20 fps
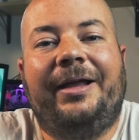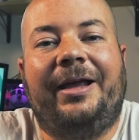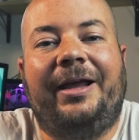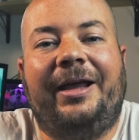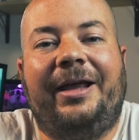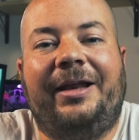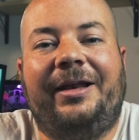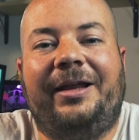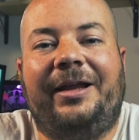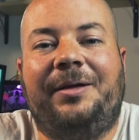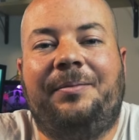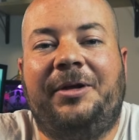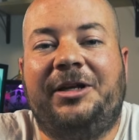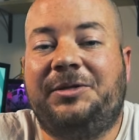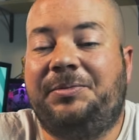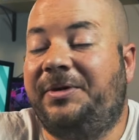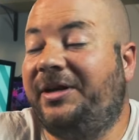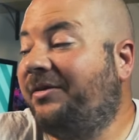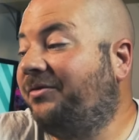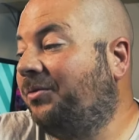And it
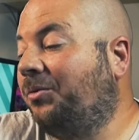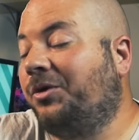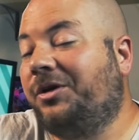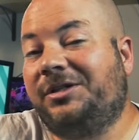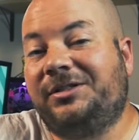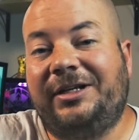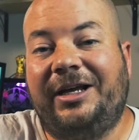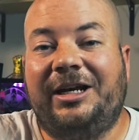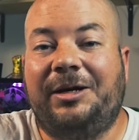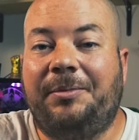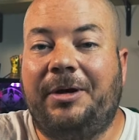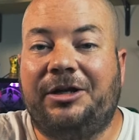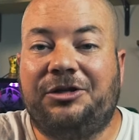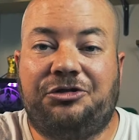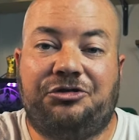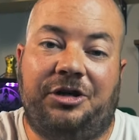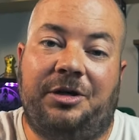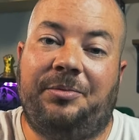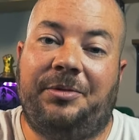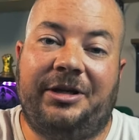makes me even more excited about
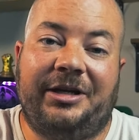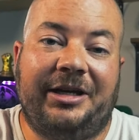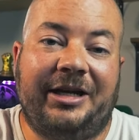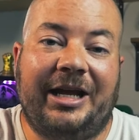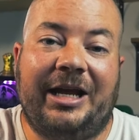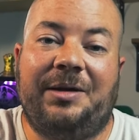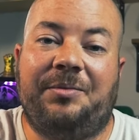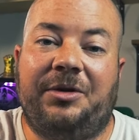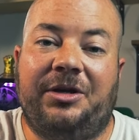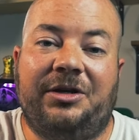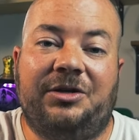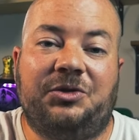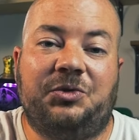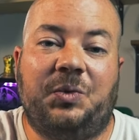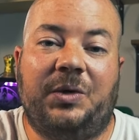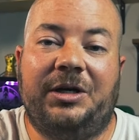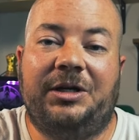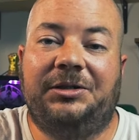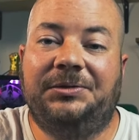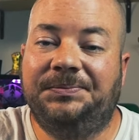streaming and gaming as
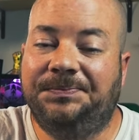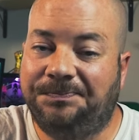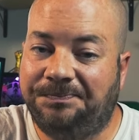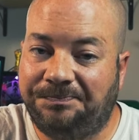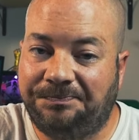well.